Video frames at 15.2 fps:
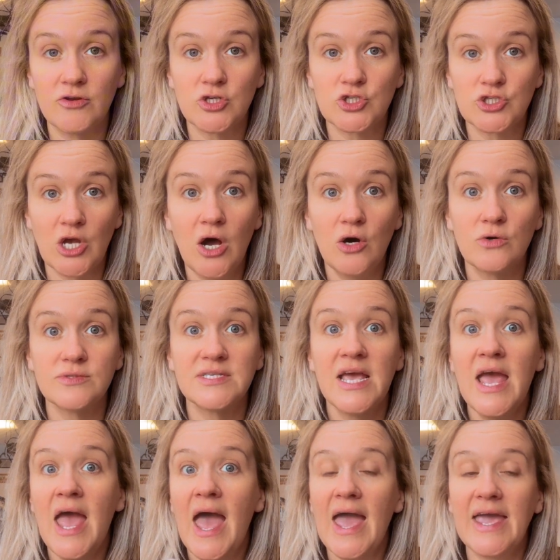shows,
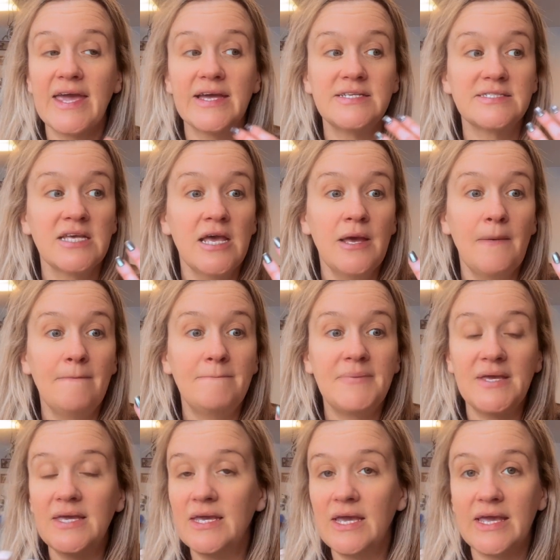and
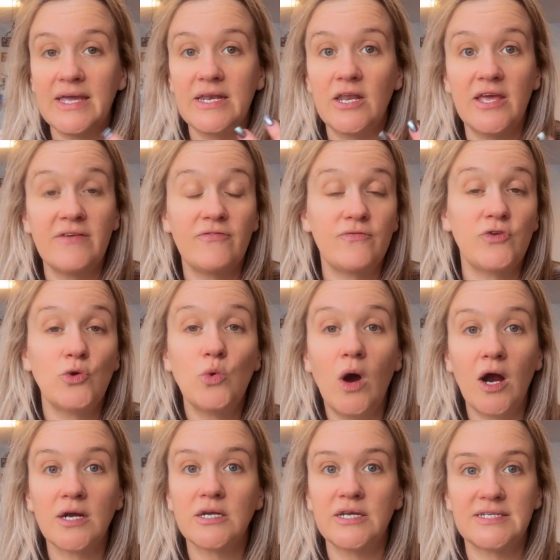if you
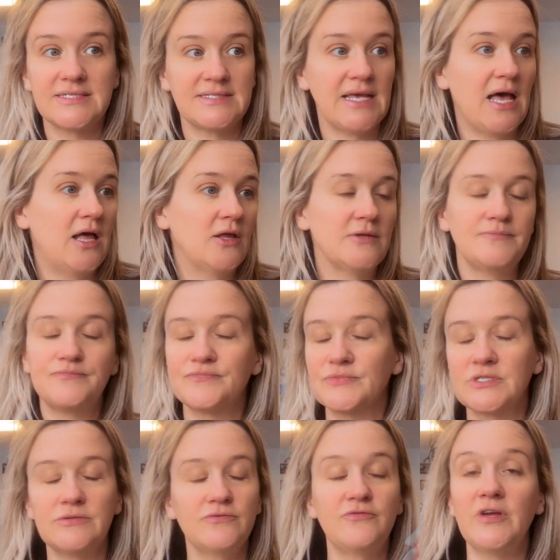are going to sell
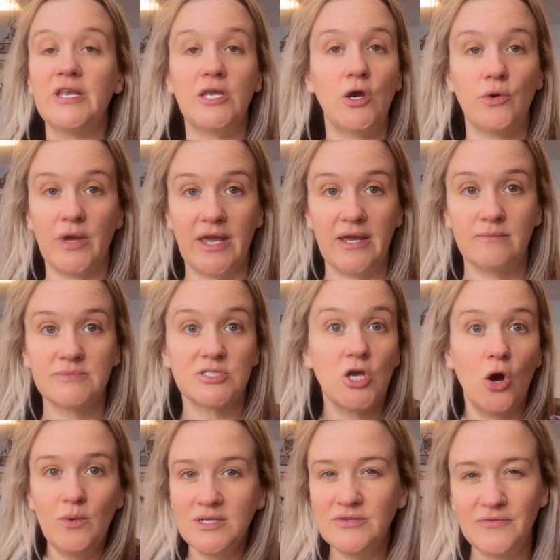video games,
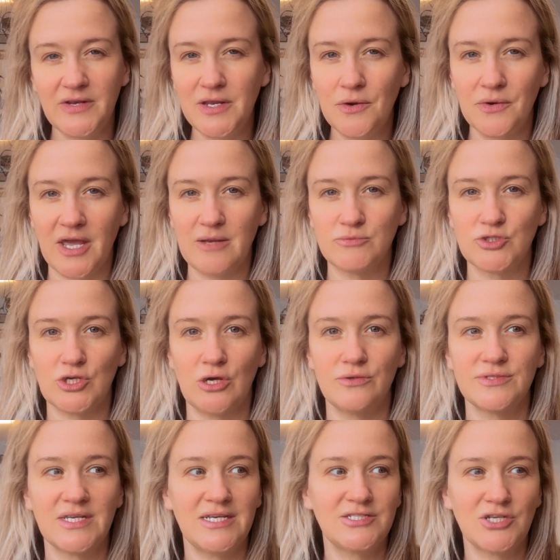go into video game
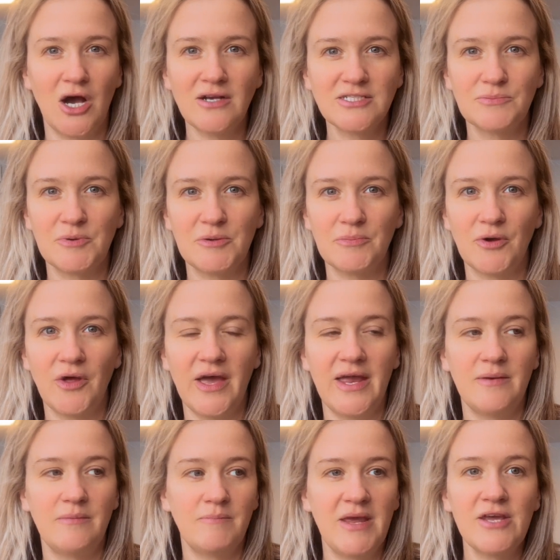shows and talk to people
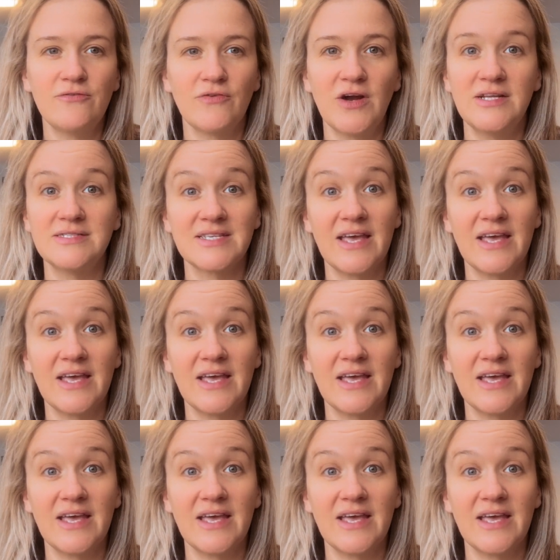and make friends,